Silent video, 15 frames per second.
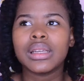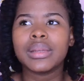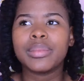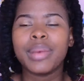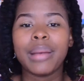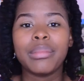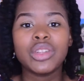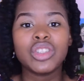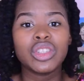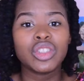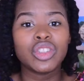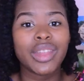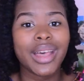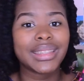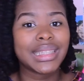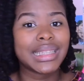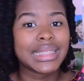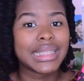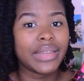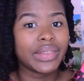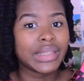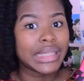published in
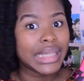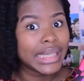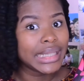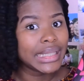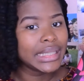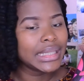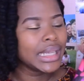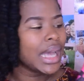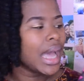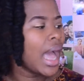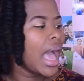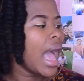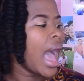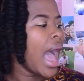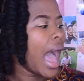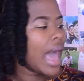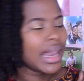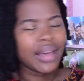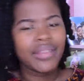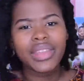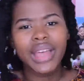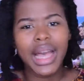2017. I
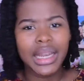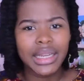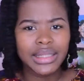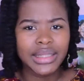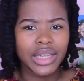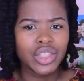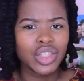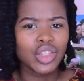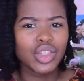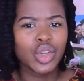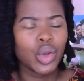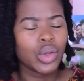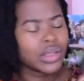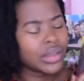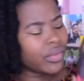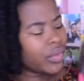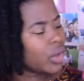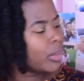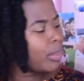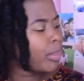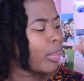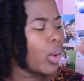love the colors that she chose. Are
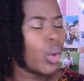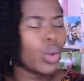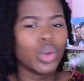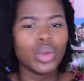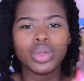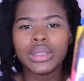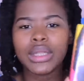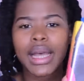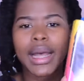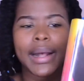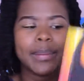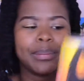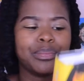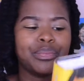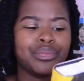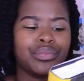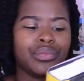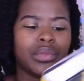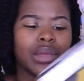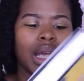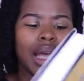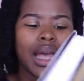very bold.
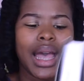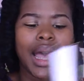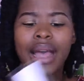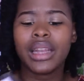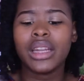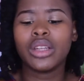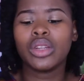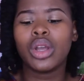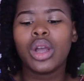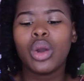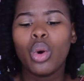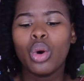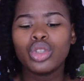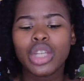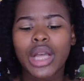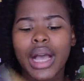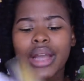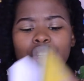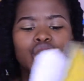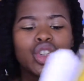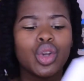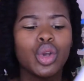And it also kind
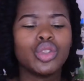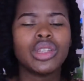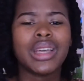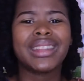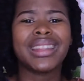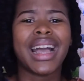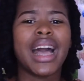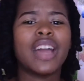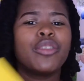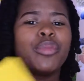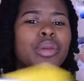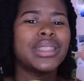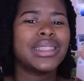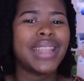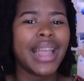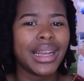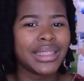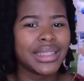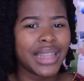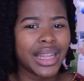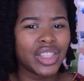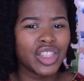of shows you the kind of personality
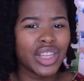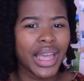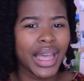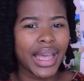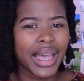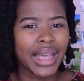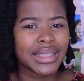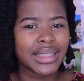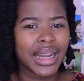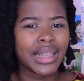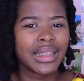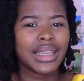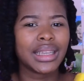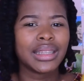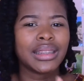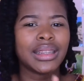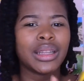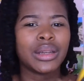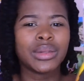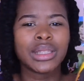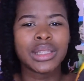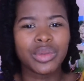that she has, and I think
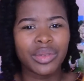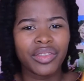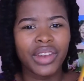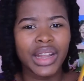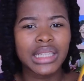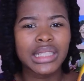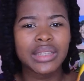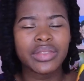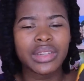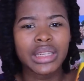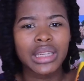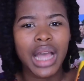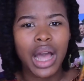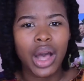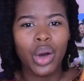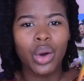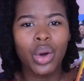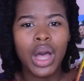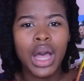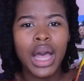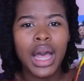it's reflective in how